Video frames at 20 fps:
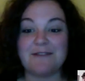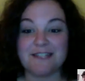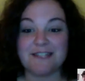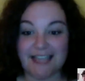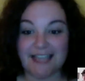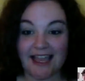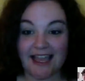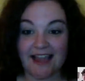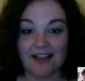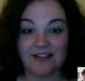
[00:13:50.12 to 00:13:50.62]

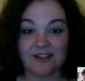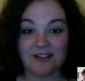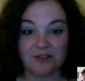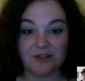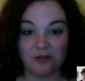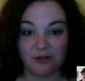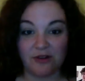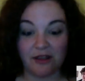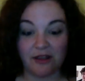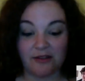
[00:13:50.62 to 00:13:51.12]
get a
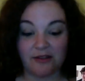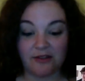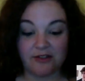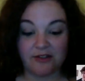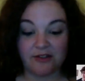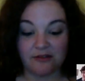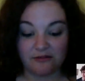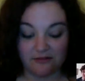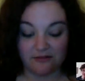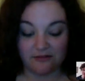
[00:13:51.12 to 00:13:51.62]
story. There's
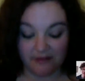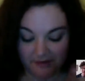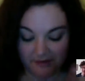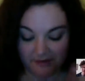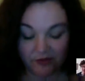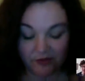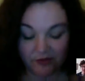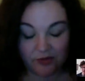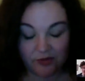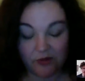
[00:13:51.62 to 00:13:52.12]
a
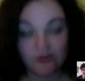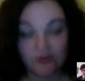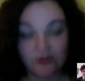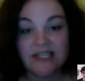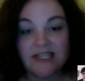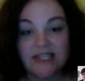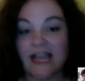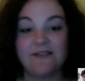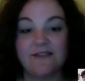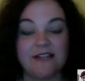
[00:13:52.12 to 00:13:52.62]
you don't just
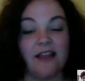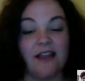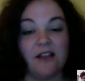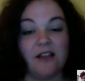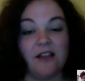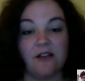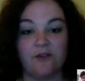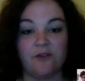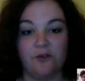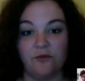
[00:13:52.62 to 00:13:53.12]
have
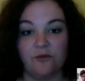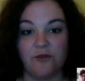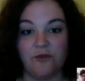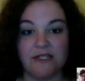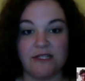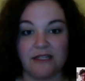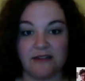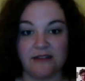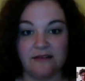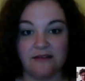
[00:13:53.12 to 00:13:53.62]
dialogue for no
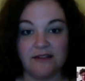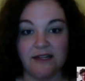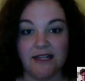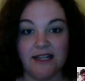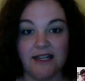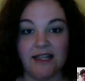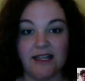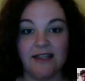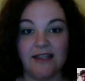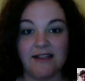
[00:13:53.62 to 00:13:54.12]
reason.
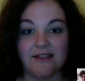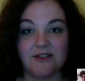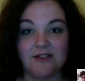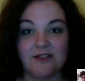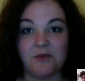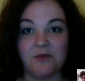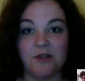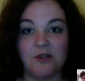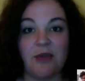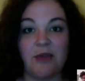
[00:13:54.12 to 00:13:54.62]
Mm-hmm. So
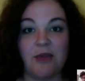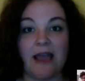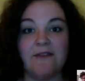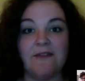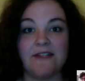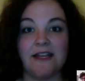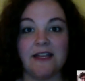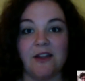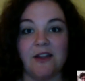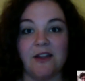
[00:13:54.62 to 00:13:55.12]
when you have
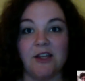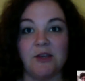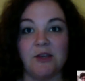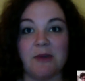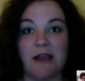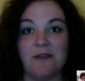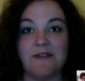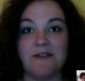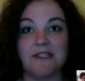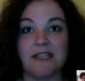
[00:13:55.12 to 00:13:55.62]
dialogue, you
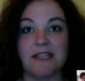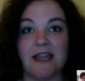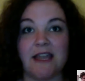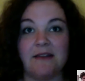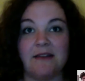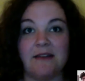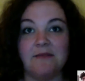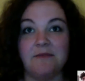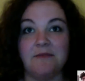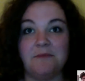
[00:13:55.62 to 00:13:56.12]
have to get
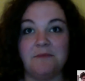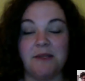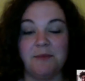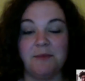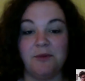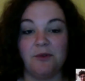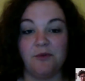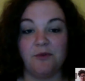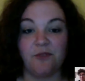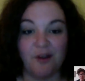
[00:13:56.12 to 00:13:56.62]

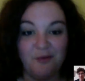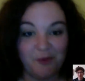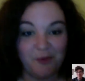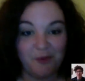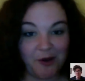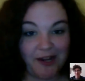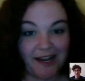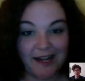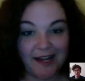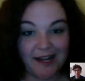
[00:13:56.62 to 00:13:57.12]
people from
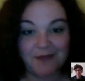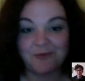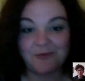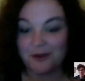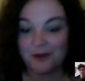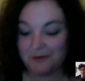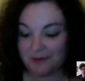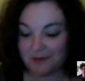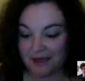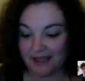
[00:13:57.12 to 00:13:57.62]
point A to
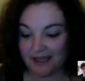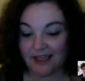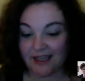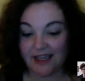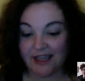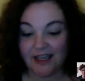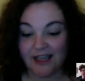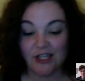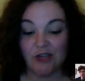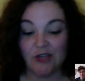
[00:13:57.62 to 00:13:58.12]
point B.
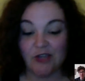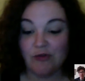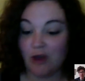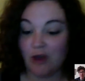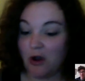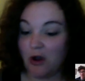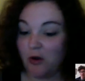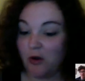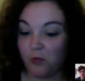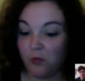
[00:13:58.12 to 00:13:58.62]
You
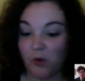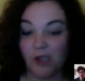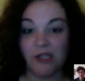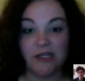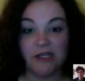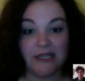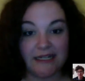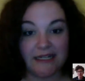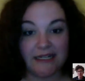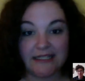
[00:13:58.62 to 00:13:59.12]
know what
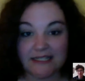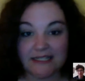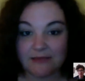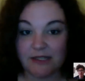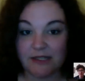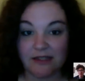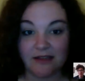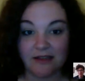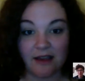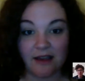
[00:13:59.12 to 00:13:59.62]
needs to
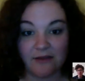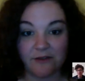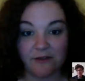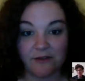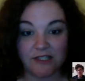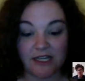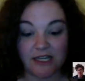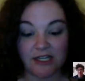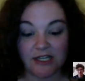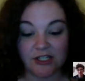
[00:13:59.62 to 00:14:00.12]
be in the
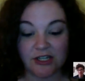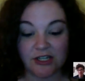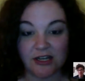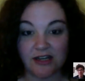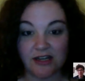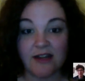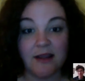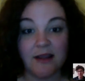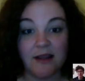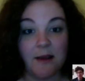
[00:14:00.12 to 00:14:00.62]

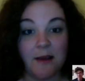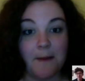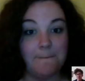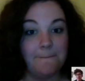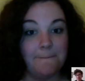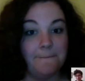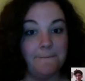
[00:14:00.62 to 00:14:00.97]
conversation, mm-hmm.